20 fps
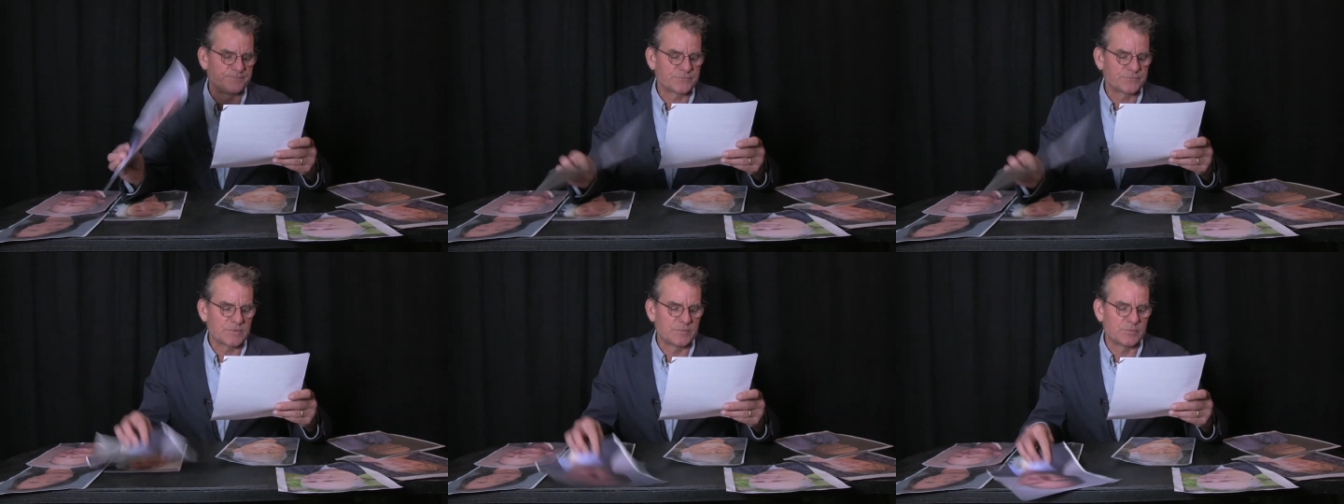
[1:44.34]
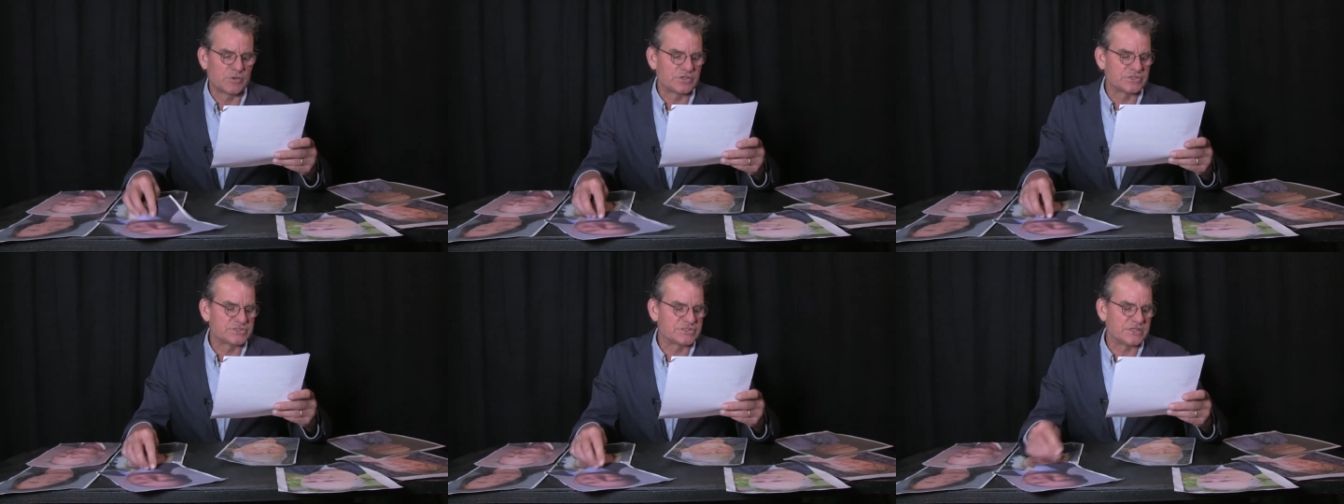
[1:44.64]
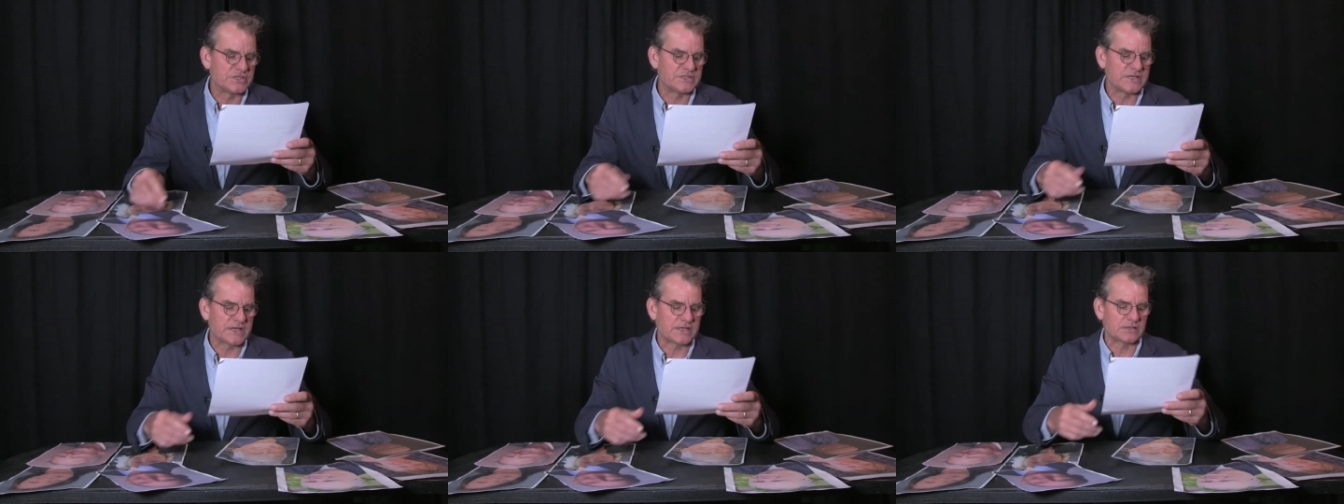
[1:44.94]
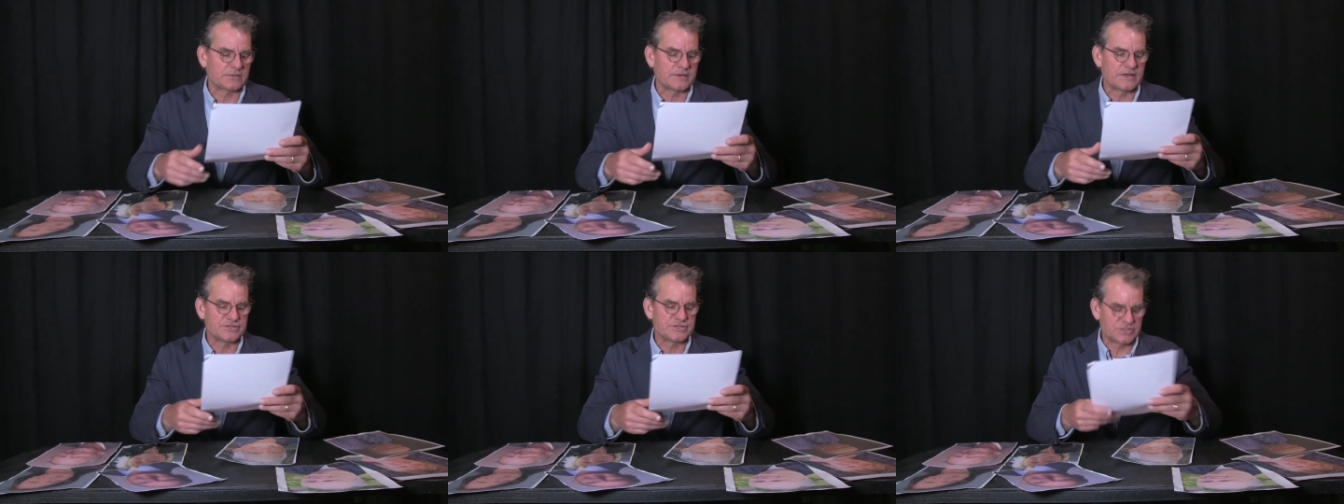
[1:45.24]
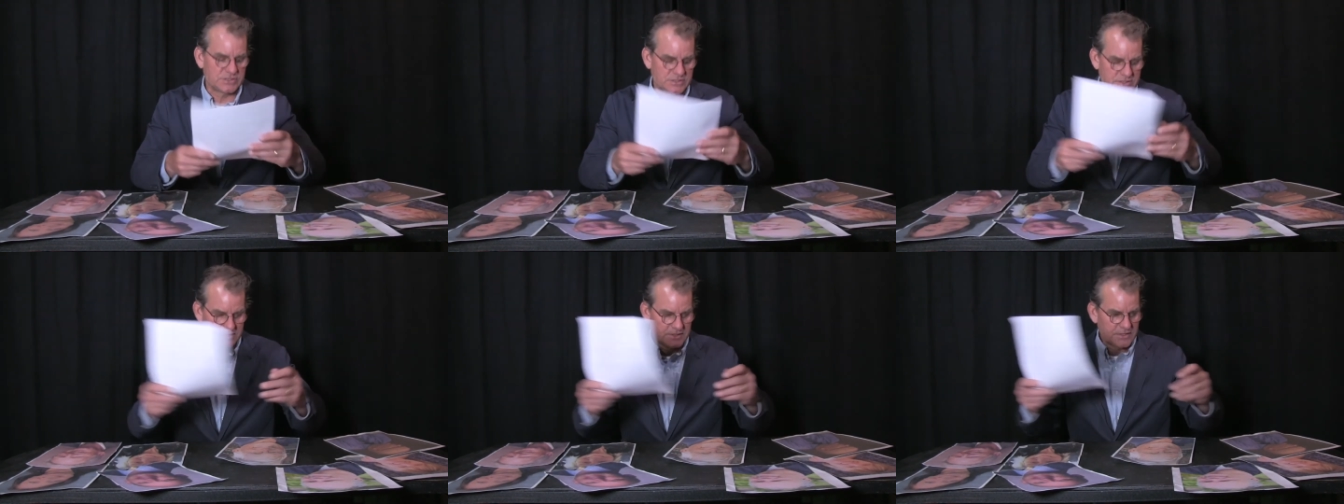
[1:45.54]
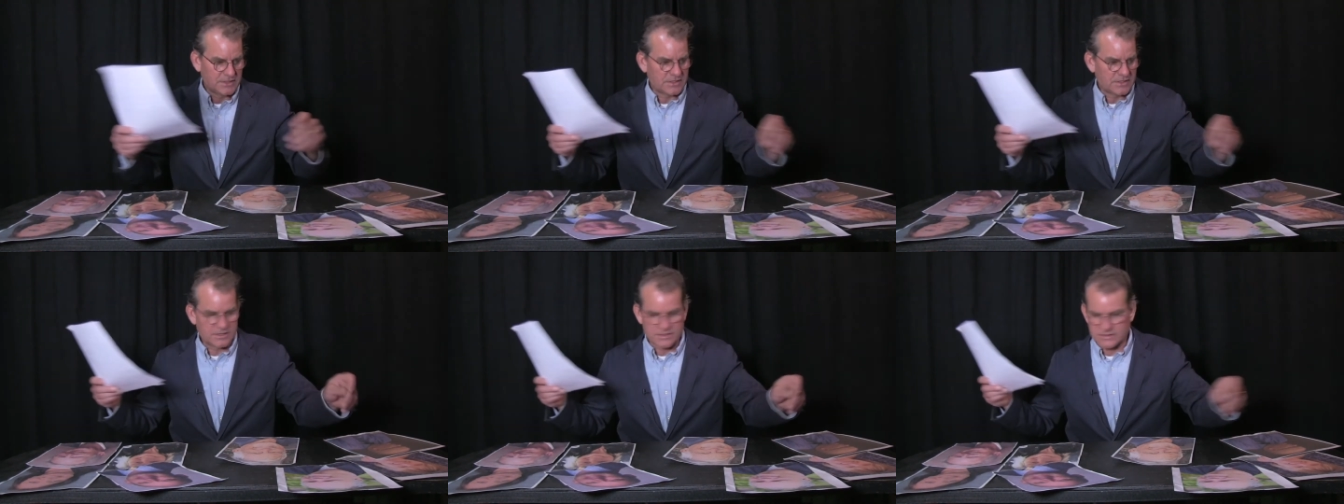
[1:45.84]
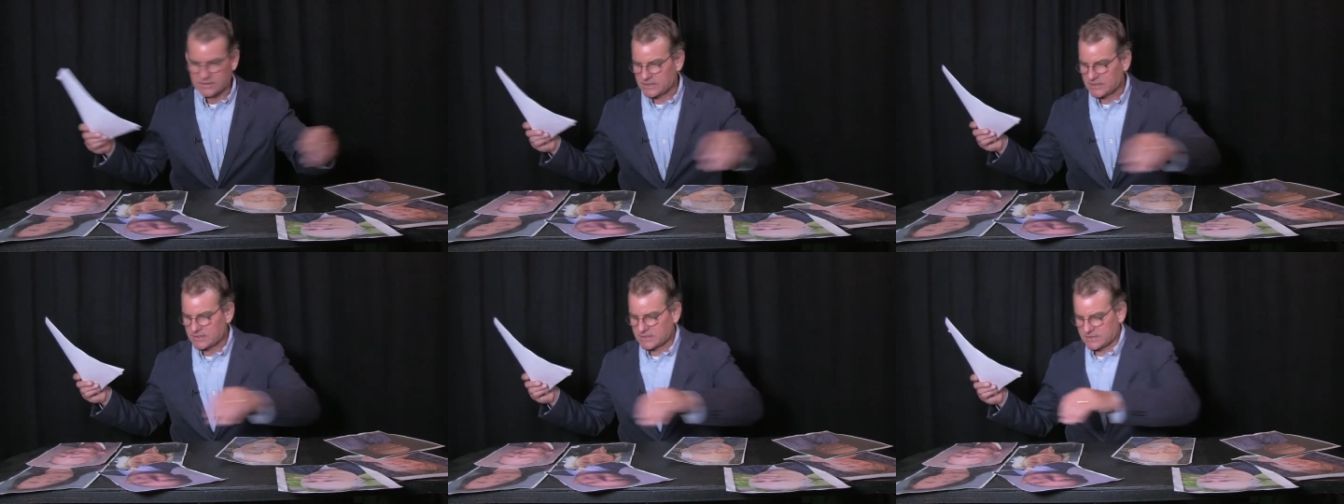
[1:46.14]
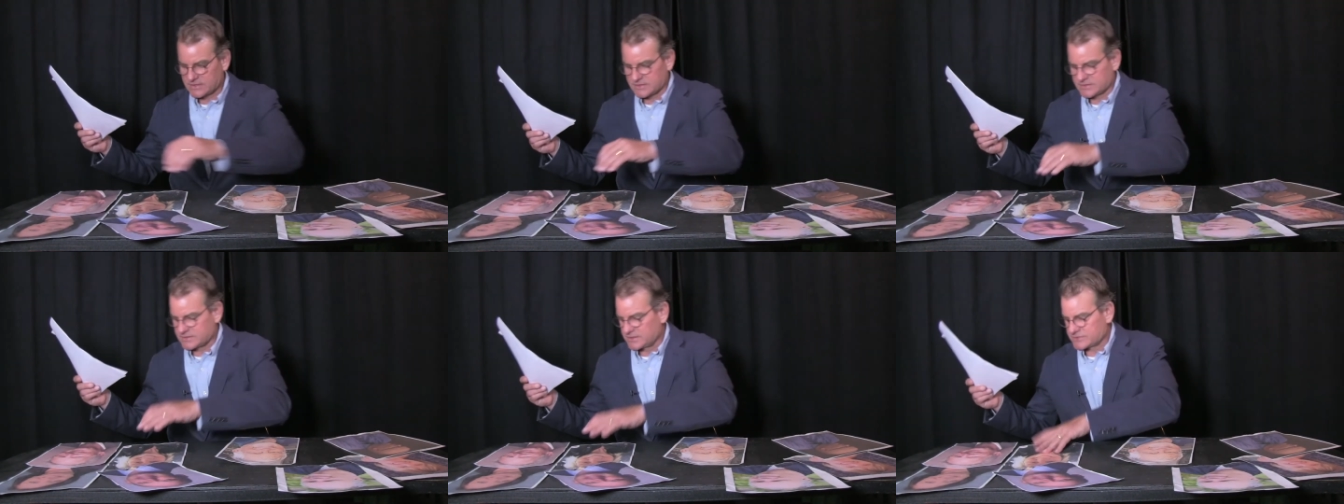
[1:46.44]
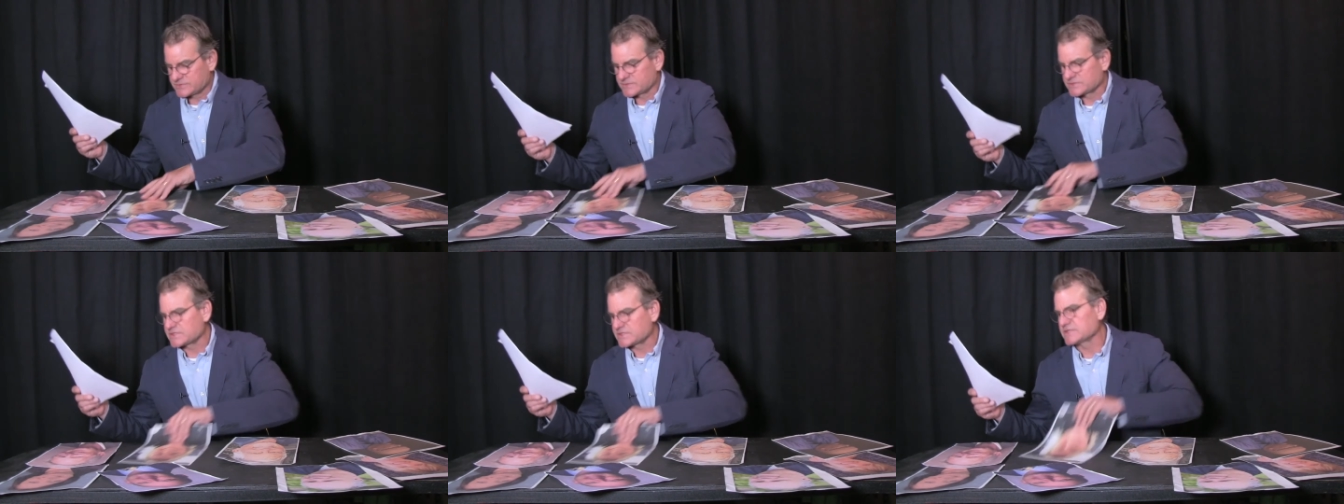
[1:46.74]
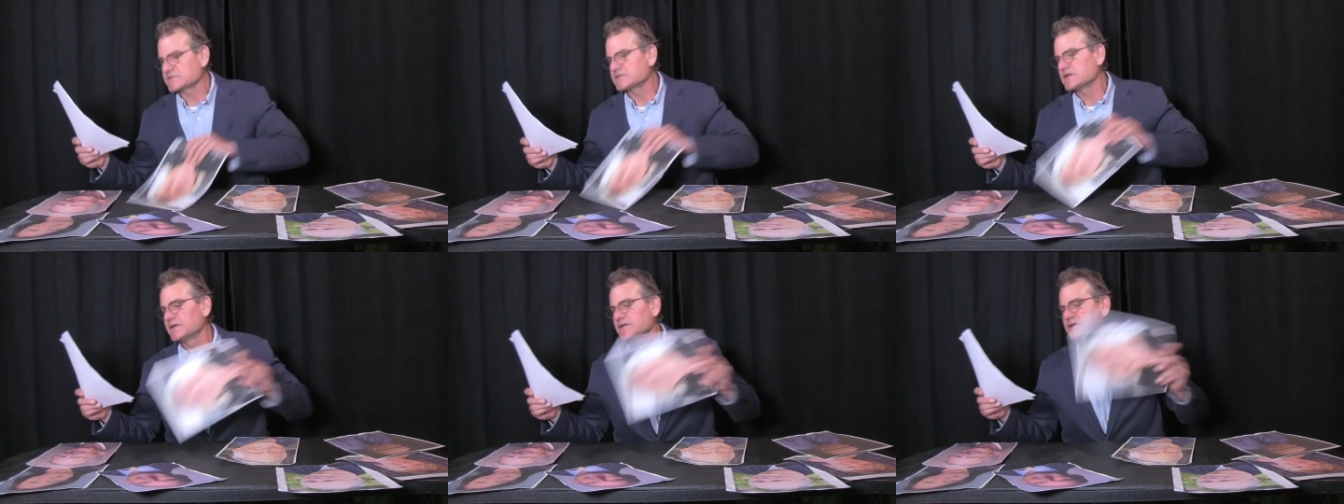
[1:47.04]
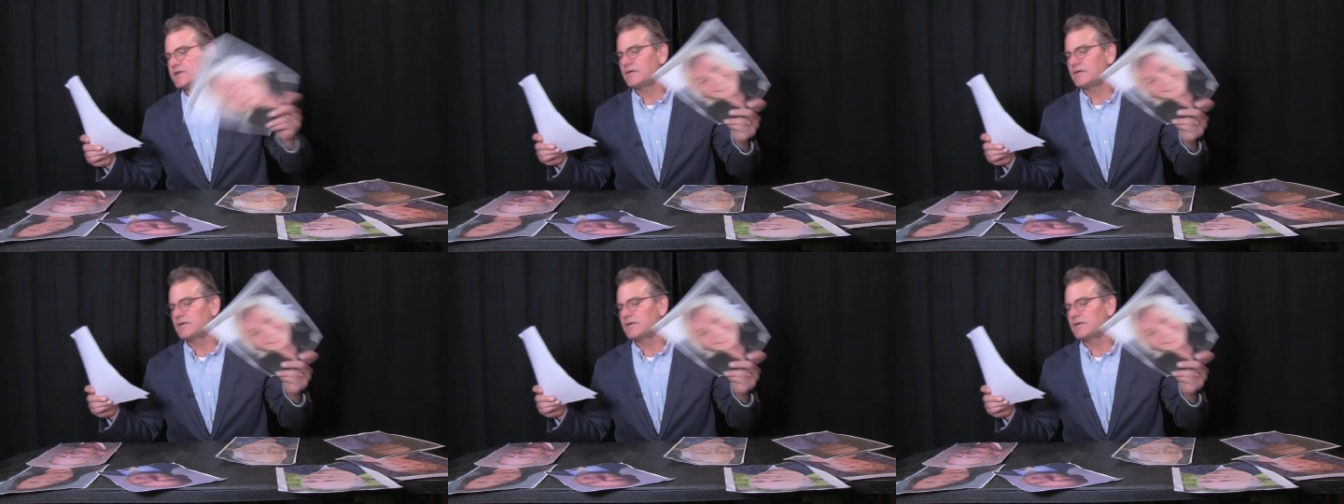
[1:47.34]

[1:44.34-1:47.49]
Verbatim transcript: emergency declaration. And this one says, you